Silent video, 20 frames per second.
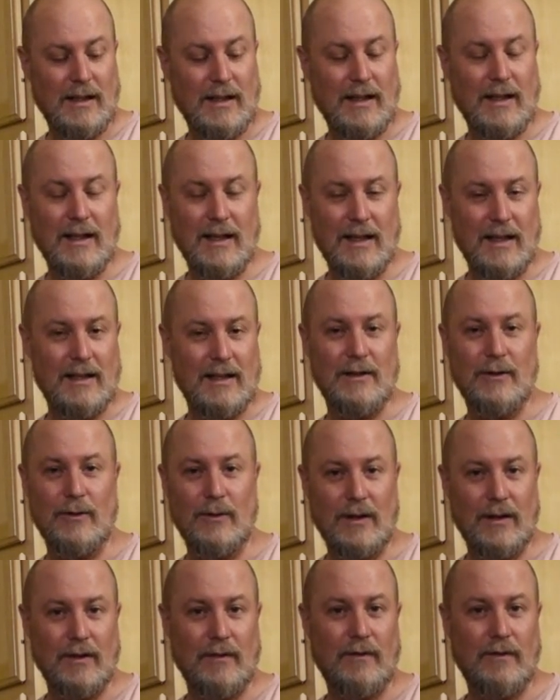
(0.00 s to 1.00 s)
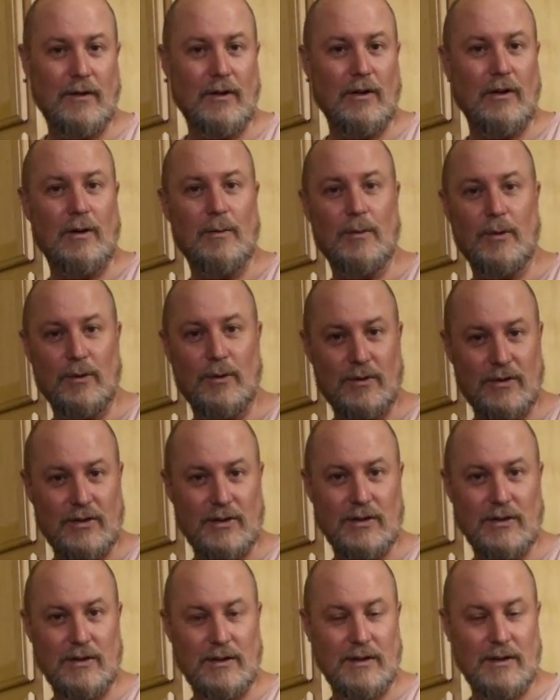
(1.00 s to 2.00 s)
I had it around for
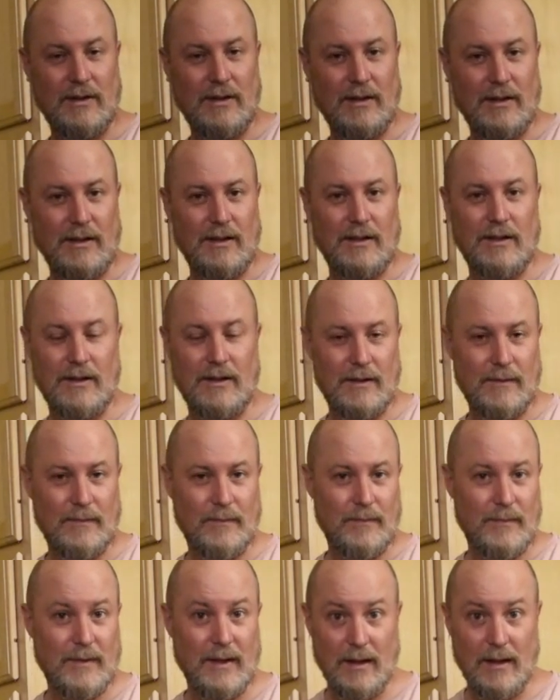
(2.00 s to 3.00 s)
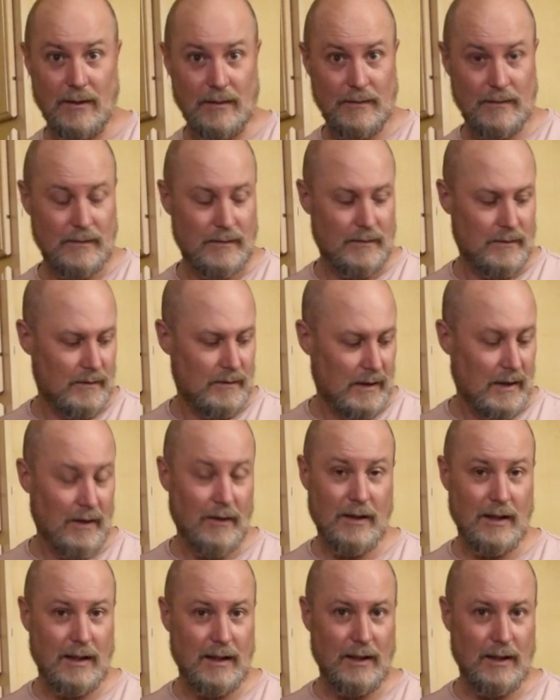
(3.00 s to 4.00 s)
almost a year. Now, how
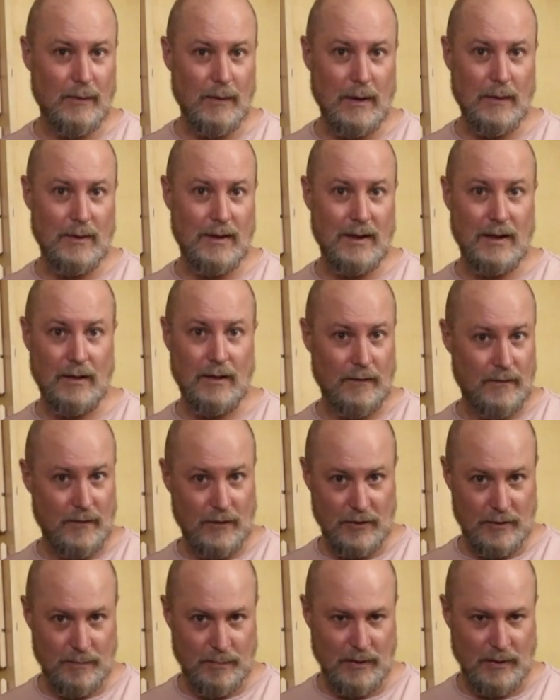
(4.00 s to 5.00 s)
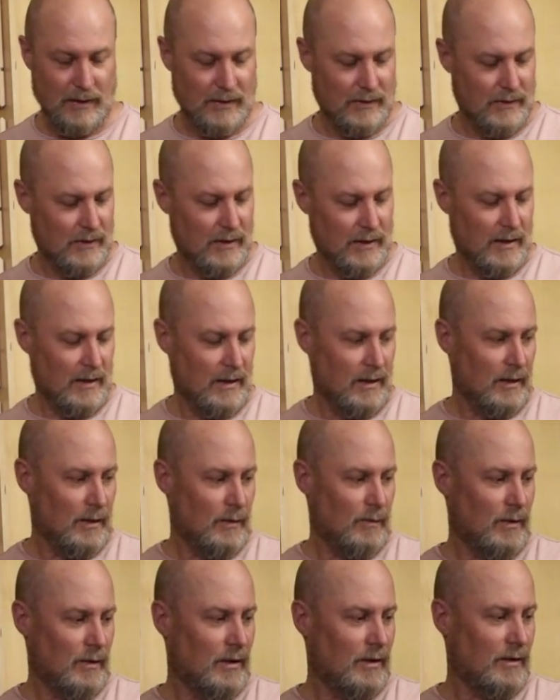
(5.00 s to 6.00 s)
can I get away with that in the first place?
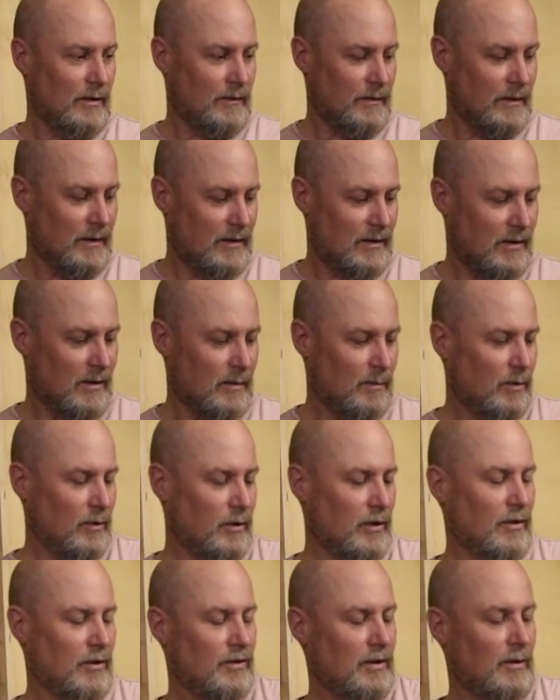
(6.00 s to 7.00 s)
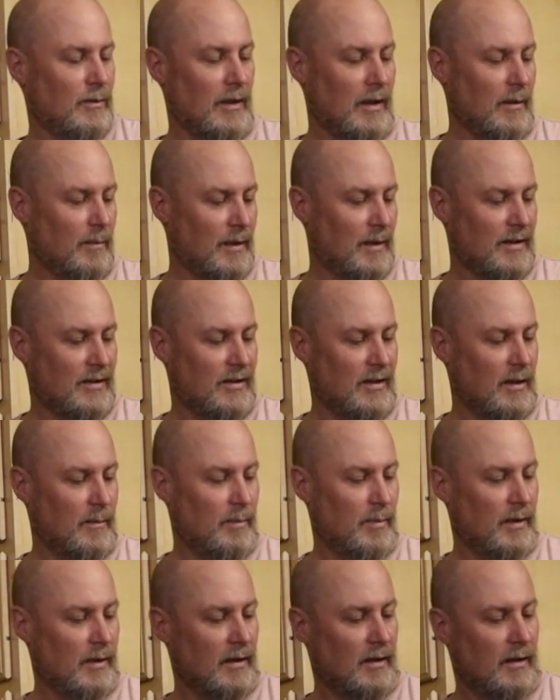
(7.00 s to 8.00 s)
Well, it's simple. Usually when I mix
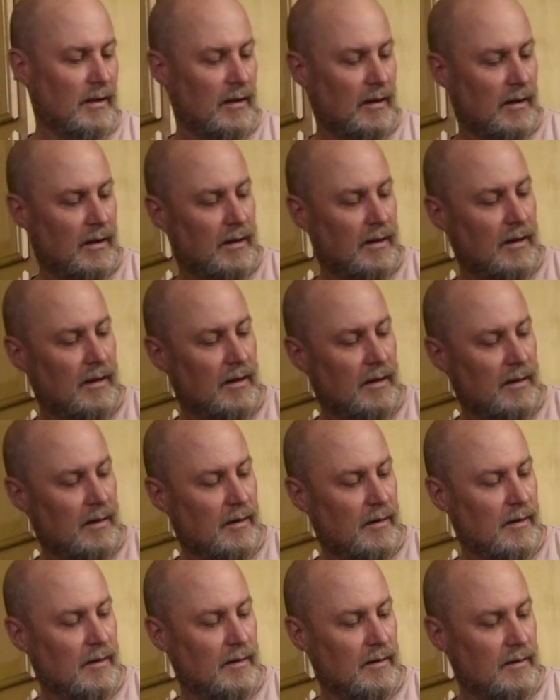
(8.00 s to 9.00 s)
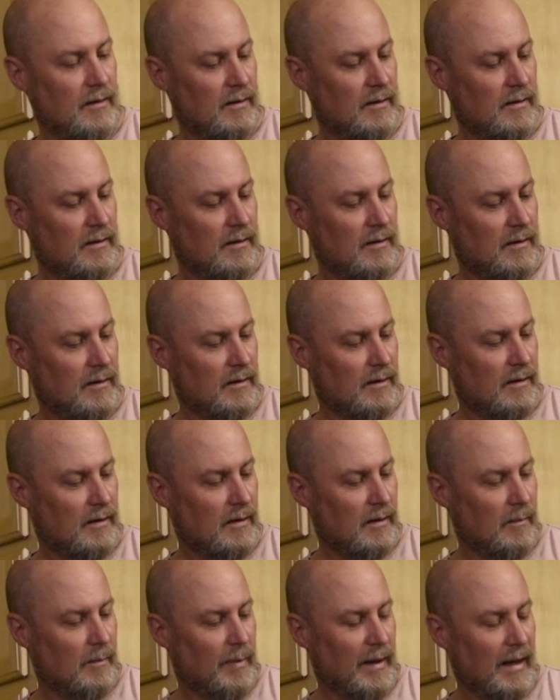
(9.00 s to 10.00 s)
up
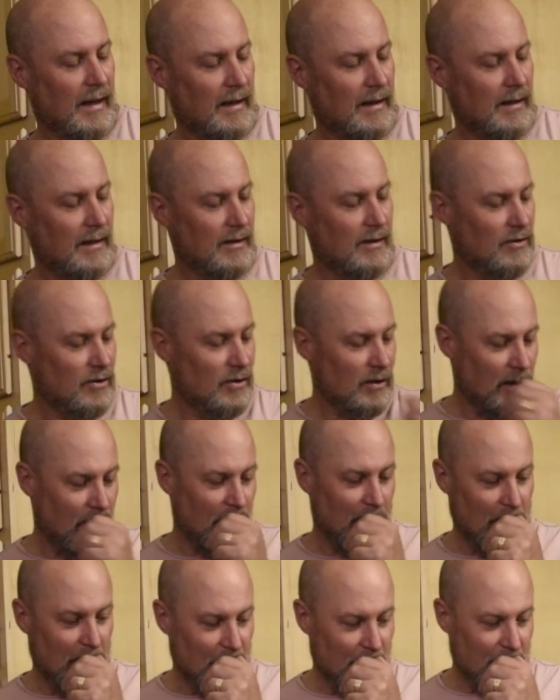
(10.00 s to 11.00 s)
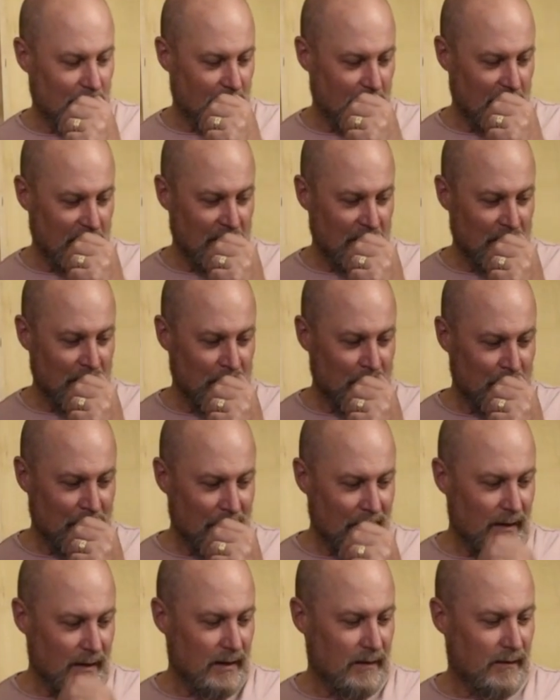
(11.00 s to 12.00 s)
a package of
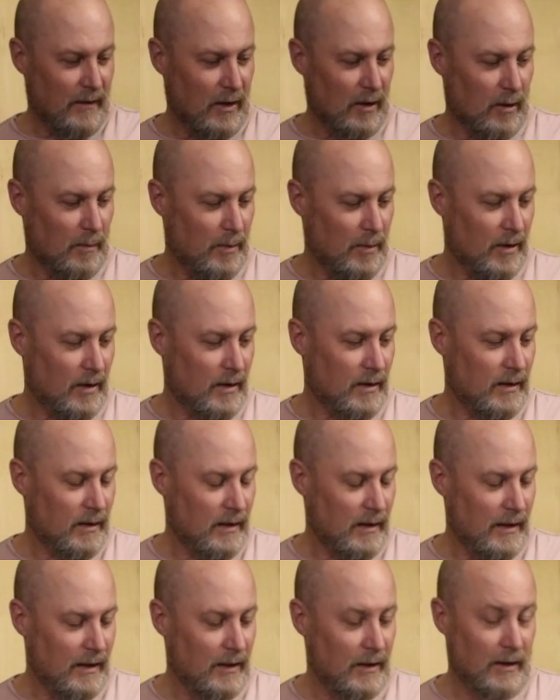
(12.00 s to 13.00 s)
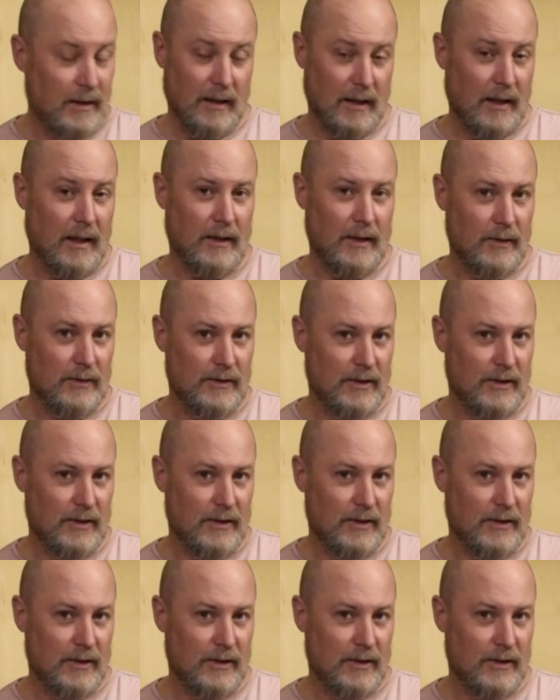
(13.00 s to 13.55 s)
developer, I use